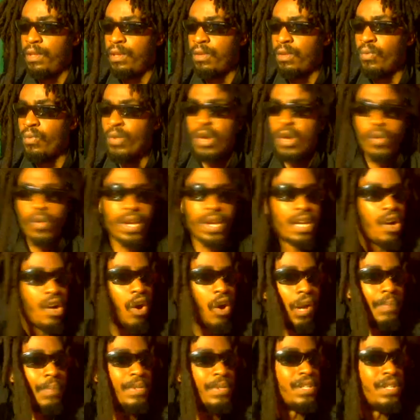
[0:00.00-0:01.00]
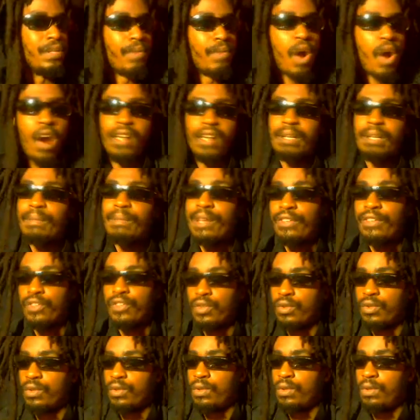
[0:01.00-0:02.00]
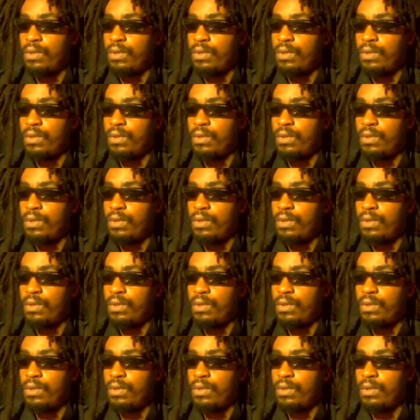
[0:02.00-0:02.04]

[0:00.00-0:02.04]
We don't get caught up into them arguments.